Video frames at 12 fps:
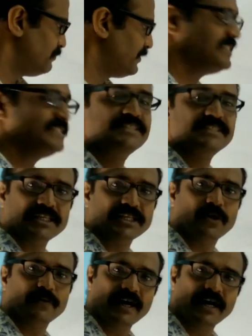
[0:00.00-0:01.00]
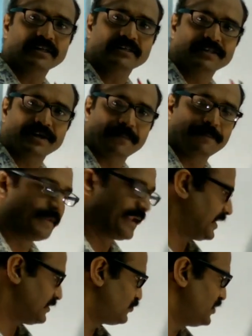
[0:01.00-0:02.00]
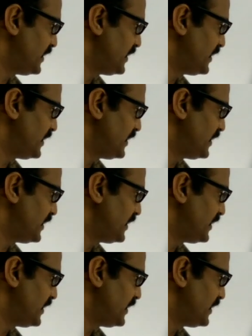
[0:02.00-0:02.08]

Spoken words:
means in our brain.